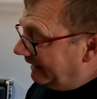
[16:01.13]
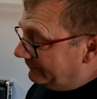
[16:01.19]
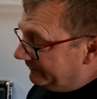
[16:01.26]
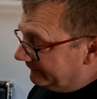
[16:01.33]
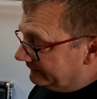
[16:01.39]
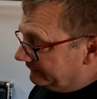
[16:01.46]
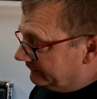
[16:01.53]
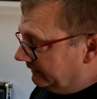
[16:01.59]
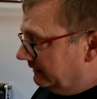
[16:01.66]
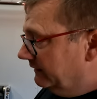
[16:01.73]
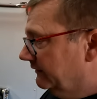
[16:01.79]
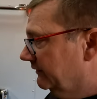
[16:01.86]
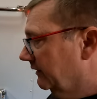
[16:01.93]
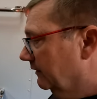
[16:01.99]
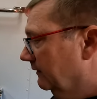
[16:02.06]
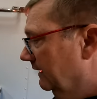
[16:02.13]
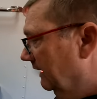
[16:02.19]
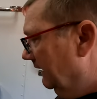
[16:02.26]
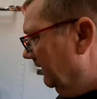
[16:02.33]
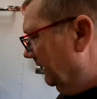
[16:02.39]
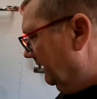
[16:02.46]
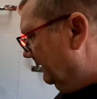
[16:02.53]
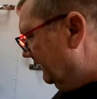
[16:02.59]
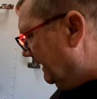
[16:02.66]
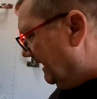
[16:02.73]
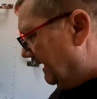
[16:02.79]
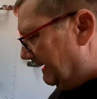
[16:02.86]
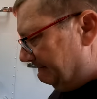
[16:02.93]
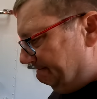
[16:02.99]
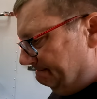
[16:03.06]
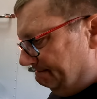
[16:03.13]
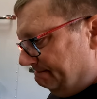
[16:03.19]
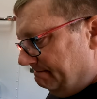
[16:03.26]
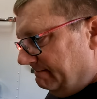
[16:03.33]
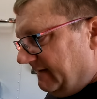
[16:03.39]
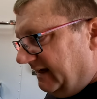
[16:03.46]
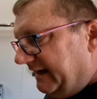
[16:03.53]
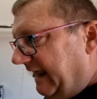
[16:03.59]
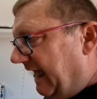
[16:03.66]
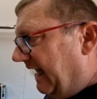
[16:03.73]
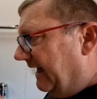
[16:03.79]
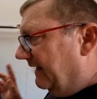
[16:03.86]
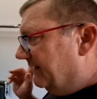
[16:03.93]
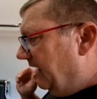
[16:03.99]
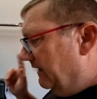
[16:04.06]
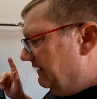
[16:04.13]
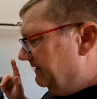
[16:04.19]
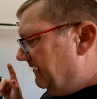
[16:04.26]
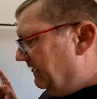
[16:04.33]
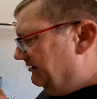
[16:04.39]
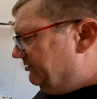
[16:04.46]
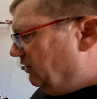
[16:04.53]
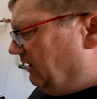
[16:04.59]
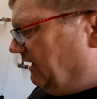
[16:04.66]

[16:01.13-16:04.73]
happens. So, yeah, and the other thing I've